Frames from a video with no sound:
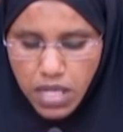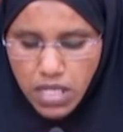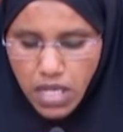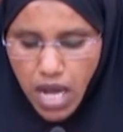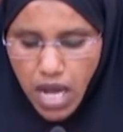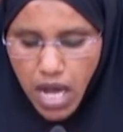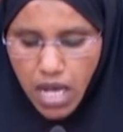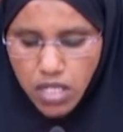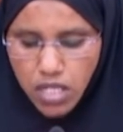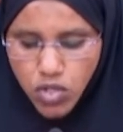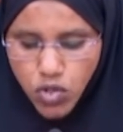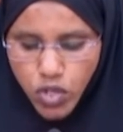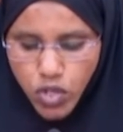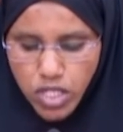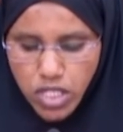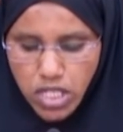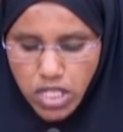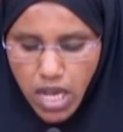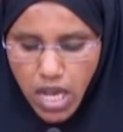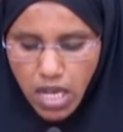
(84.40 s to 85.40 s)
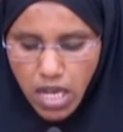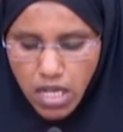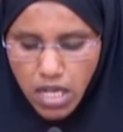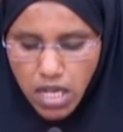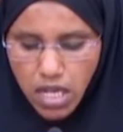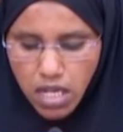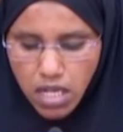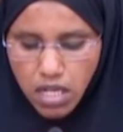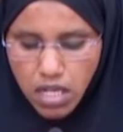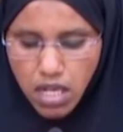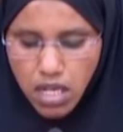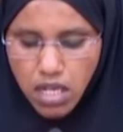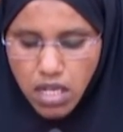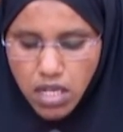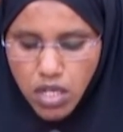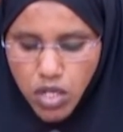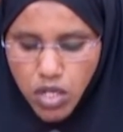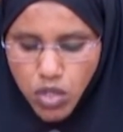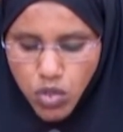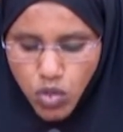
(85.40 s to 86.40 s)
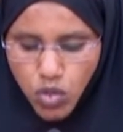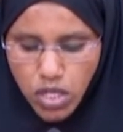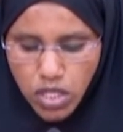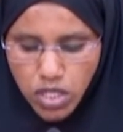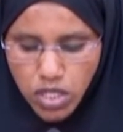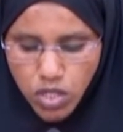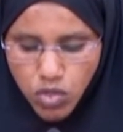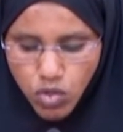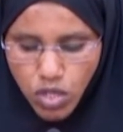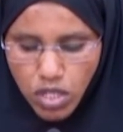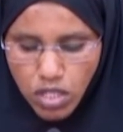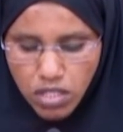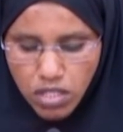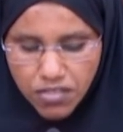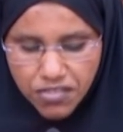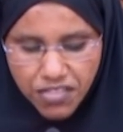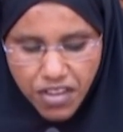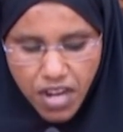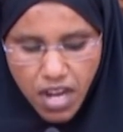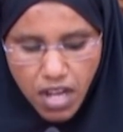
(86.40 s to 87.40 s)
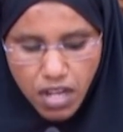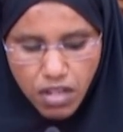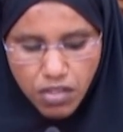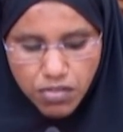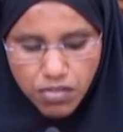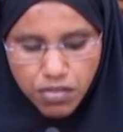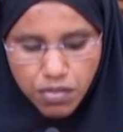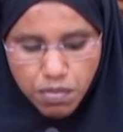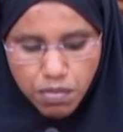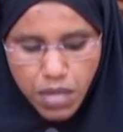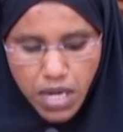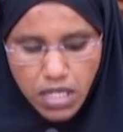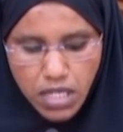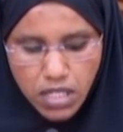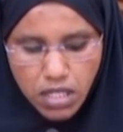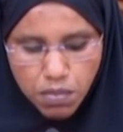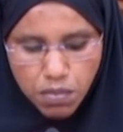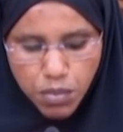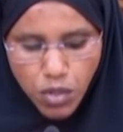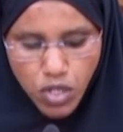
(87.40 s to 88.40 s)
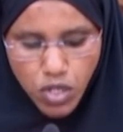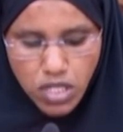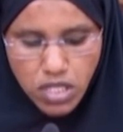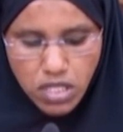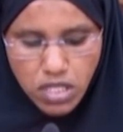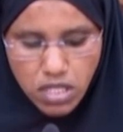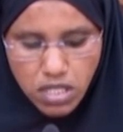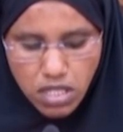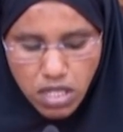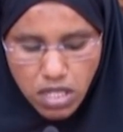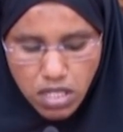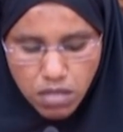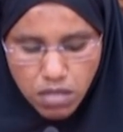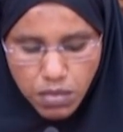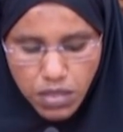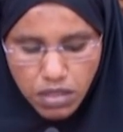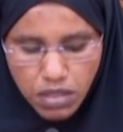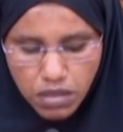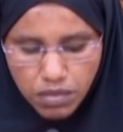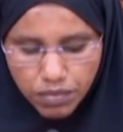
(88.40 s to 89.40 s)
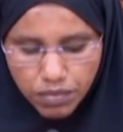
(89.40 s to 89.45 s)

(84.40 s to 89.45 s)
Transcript: as contained in 2025 budget policy statement.